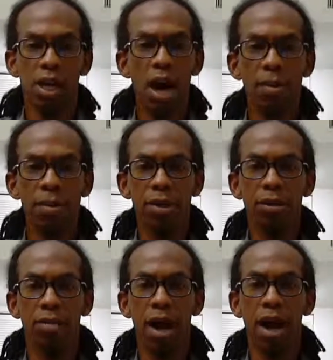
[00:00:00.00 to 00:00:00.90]
Calming
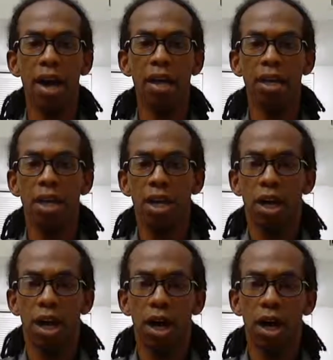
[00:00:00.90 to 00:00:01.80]
your mind,
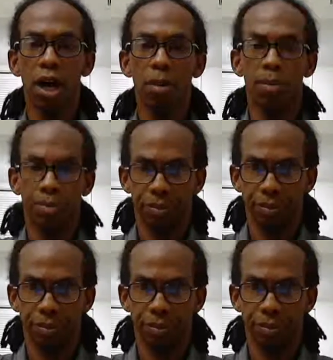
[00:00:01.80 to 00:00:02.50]
um,